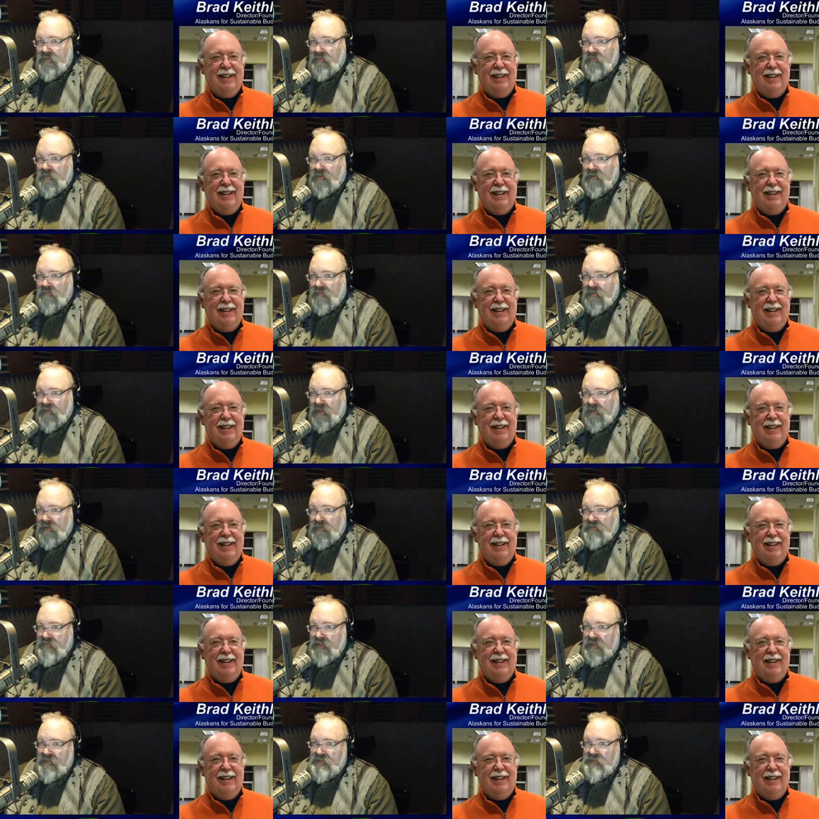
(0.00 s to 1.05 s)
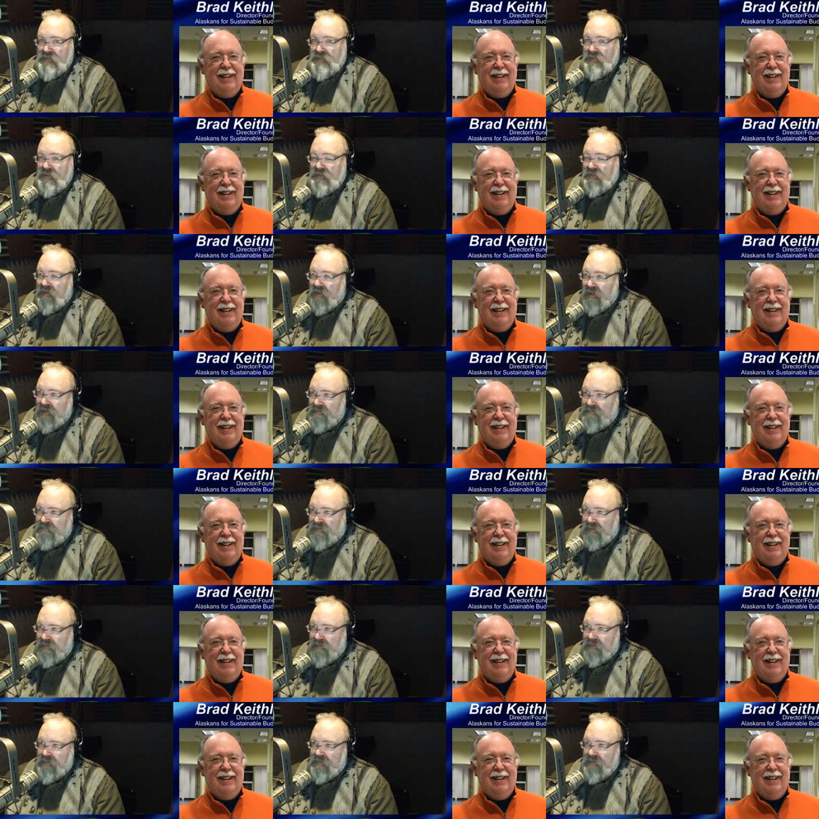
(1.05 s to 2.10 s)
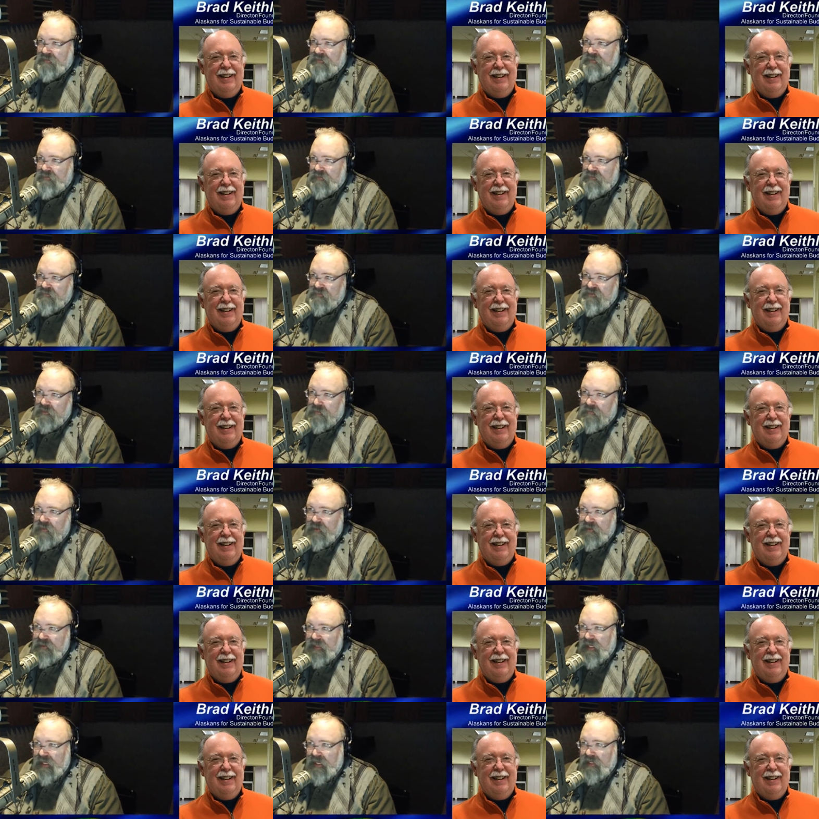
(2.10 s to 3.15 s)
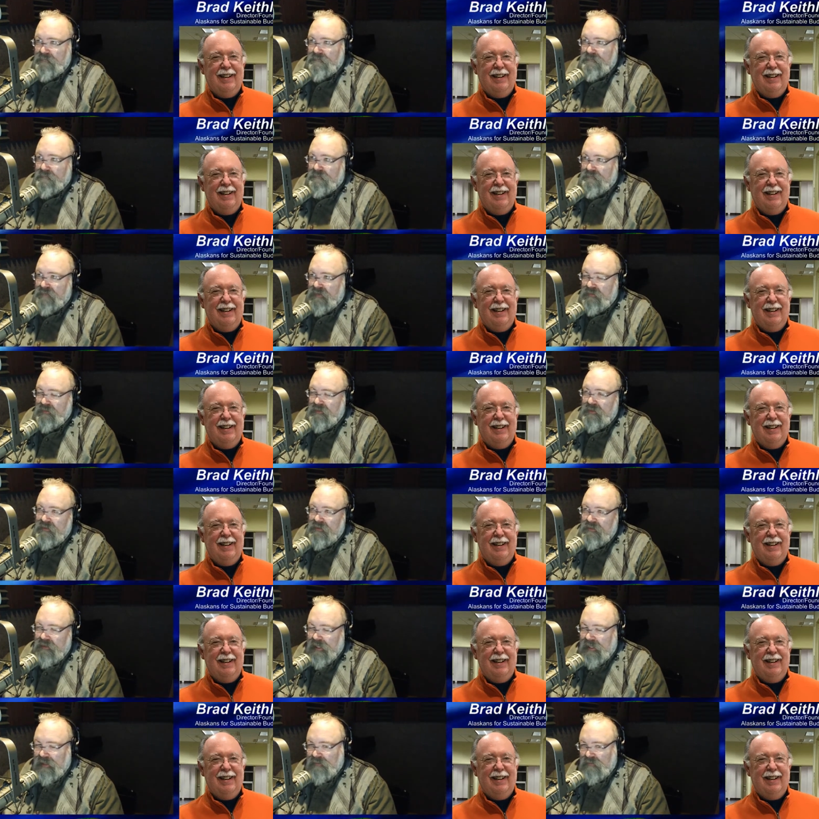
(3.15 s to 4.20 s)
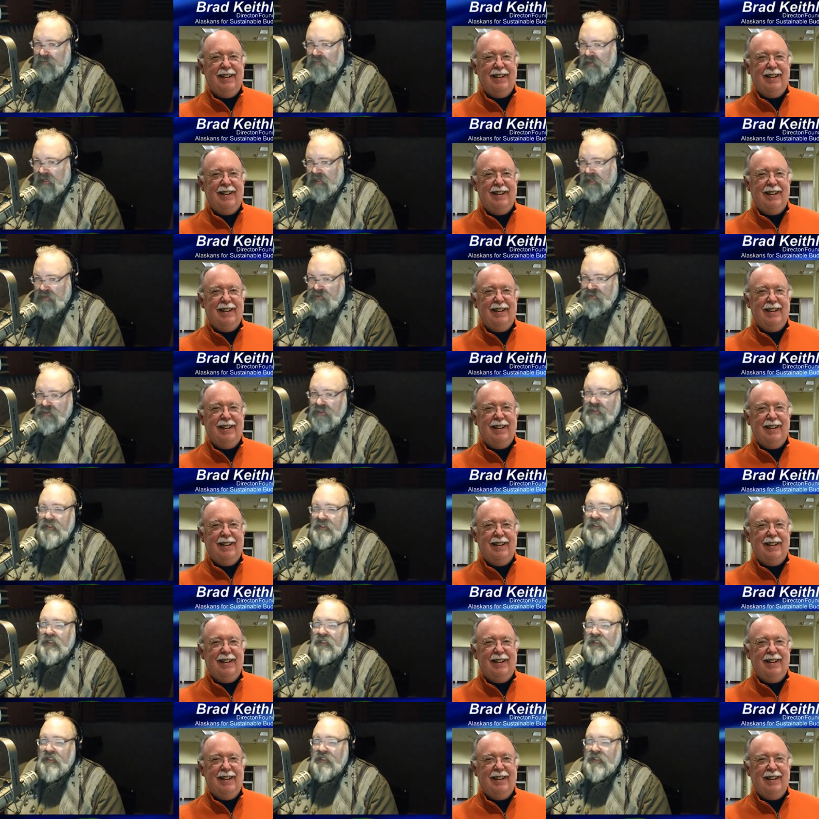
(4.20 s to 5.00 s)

Speaker 1: into it over the years. It's still unfunded to the tune of somewhere in the $8 billion range.